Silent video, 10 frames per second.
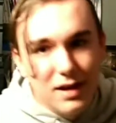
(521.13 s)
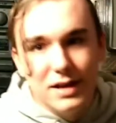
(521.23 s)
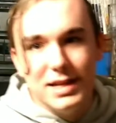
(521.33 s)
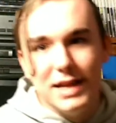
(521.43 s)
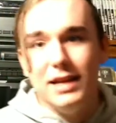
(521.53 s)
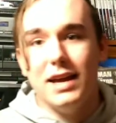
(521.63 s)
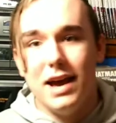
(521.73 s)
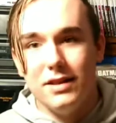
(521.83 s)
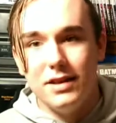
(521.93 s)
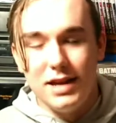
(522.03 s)
taking it
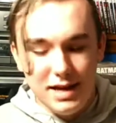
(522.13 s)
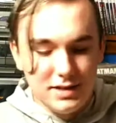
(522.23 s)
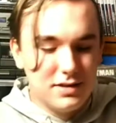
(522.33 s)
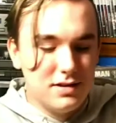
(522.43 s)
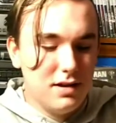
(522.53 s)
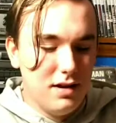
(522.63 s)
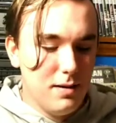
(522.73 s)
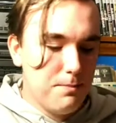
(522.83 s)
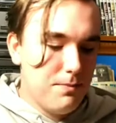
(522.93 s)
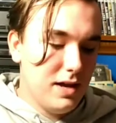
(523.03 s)
out of the case,
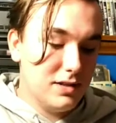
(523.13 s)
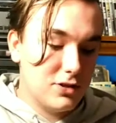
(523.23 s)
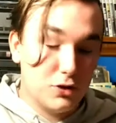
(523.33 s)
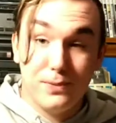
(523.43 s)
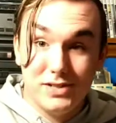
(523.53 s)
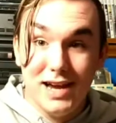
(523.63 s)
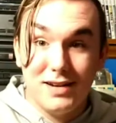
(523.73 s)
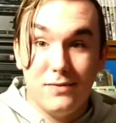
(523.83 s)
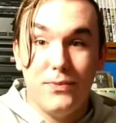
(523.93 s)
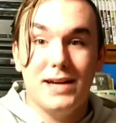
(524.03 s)
and it's just
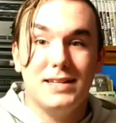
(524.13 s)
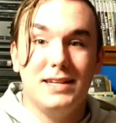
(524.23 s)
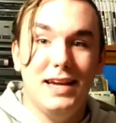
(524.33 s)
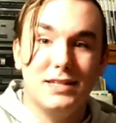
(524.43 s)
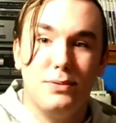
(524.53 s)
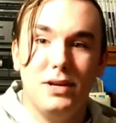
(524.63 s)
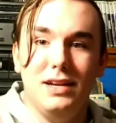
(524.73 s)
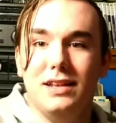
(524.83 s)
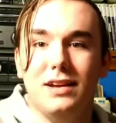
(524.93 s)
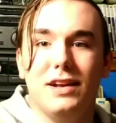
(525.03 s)
protected plastic case, putting
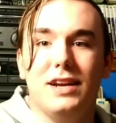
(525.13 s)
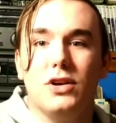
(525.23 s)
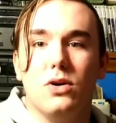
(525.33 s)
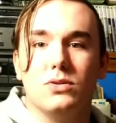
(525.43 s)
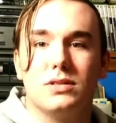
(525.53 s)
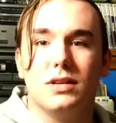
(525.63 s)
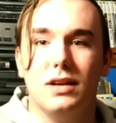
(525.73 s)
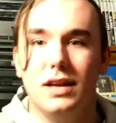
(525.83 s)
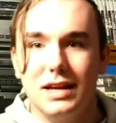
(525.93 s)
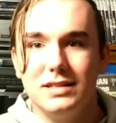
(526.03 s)
it in there, and it goes.
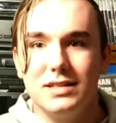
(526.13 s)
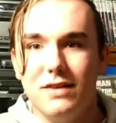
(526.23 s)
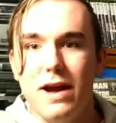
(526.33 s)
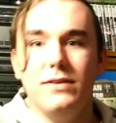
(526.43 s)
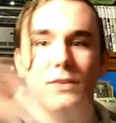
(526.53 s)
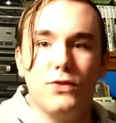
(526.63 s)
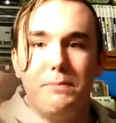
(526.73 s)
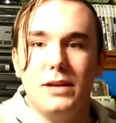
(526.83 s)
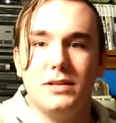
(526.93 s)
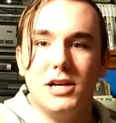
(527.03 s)
Instead of having to
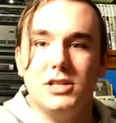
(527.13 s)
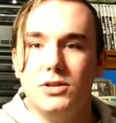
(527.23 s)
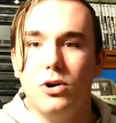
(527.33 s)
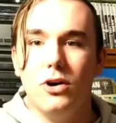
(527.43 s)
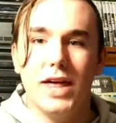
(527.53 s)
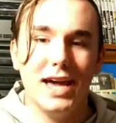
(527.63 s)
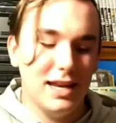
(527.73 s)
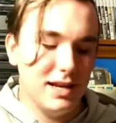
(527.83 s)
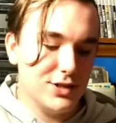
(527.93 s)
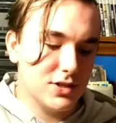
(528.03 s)
flip it, touch it, do all that,
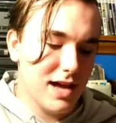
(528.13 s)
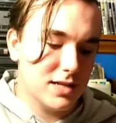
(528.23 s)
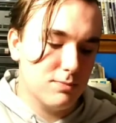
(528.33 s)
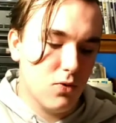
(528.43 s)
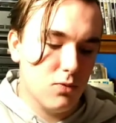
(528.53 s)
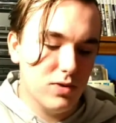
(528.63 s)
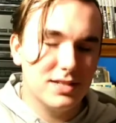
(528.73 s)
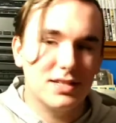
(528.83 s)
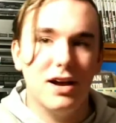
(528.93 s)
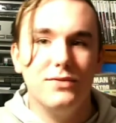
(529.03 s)
and it just has more
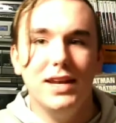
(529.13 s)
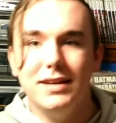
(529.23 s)
risk of getting